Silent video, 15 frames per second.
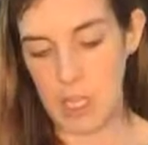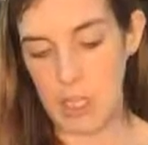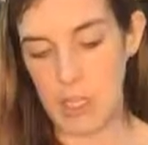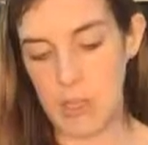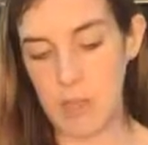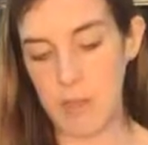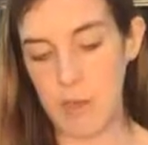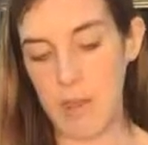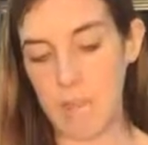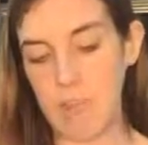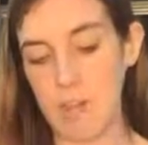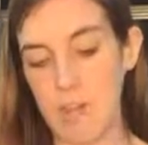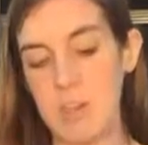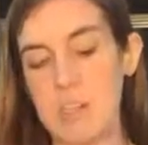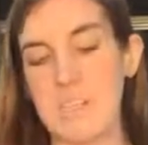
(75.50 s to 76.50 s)
you have
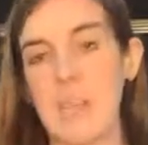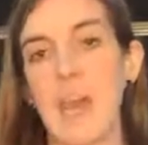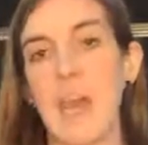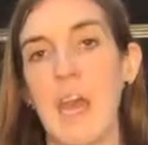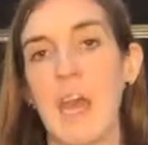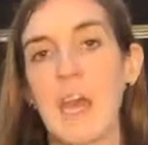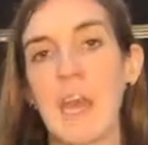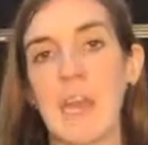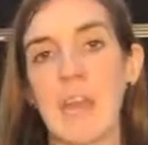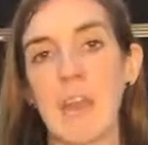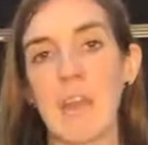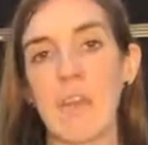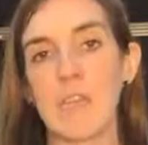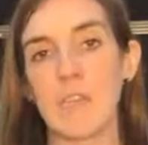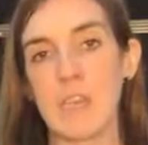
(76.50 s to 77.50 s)
got a
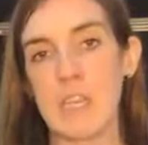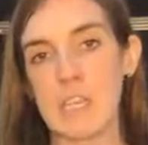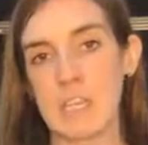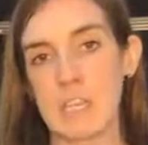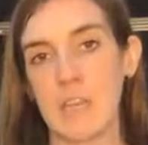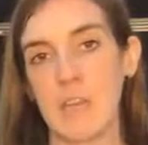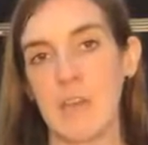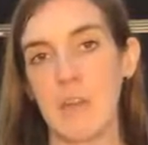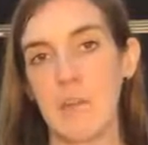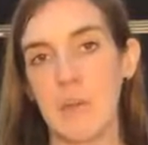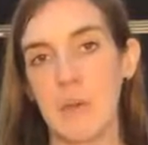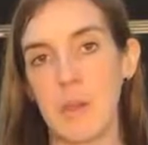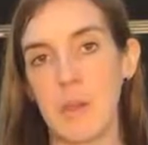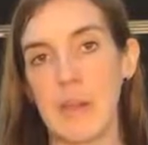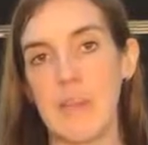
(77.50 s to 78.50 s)
reading
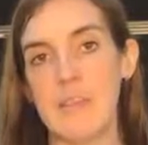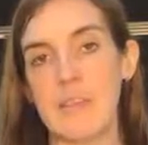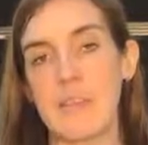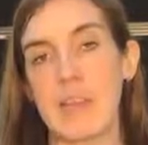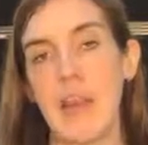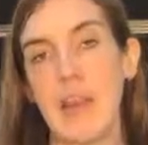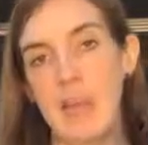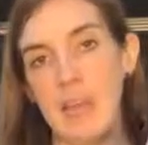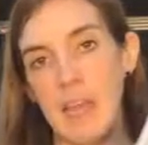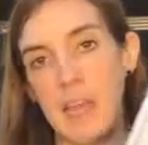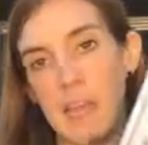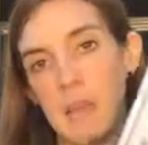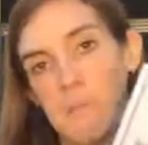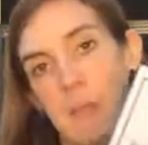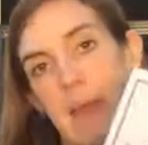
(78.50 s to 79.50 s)
booklet and
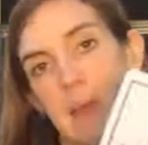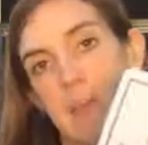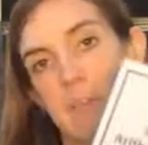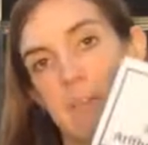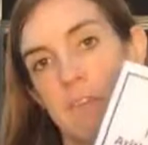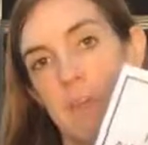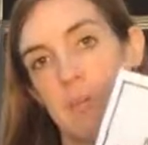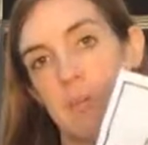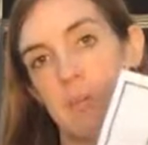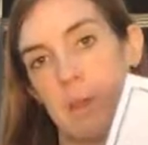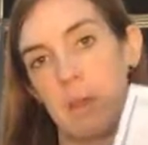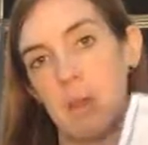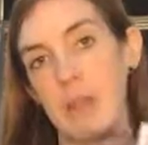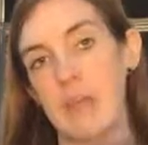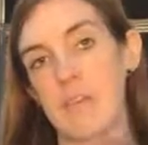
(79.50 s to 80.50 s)
a maths
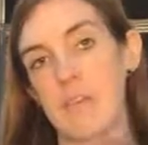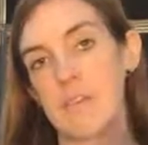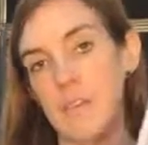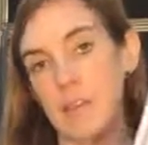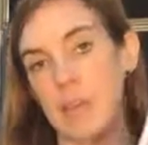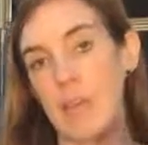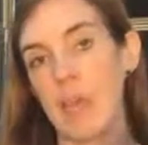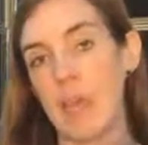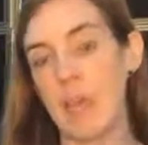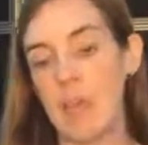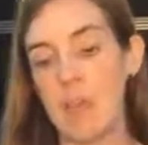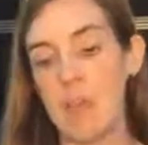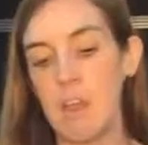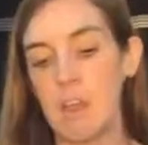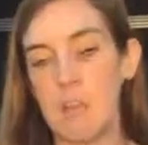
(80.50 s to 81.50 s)
booklet, okay?
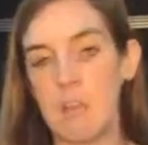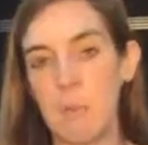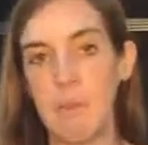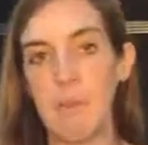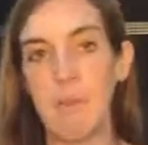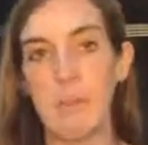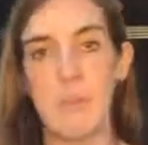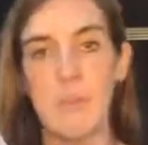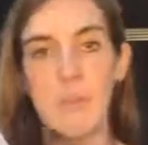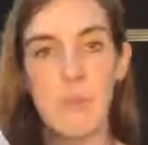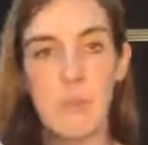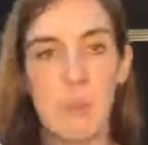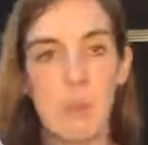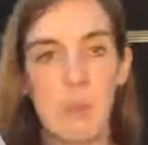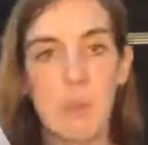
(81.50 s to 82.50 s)
So we've got some
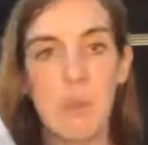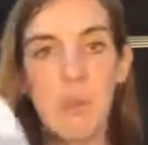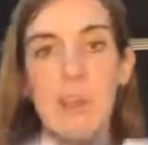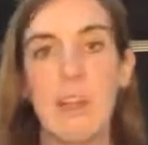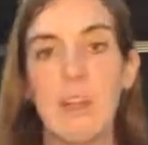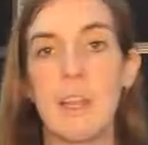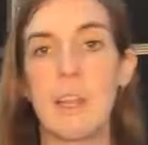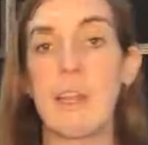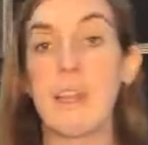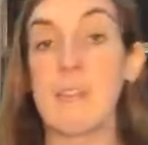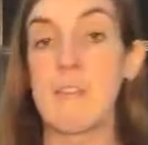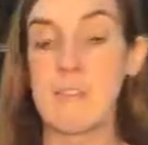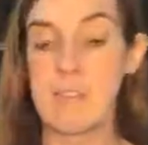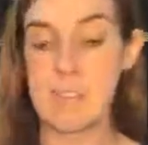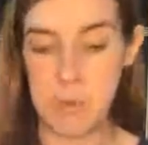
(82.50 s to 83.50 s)
new learning
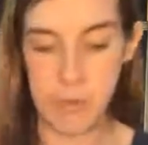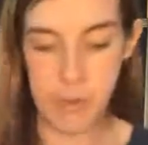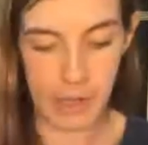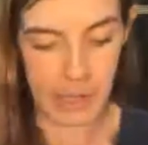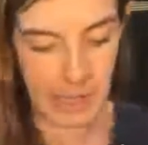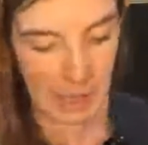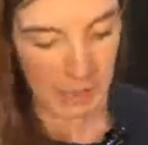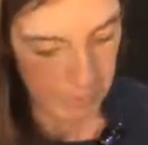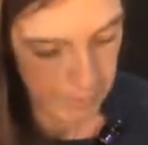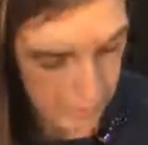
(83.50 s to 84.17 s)
activity booklets for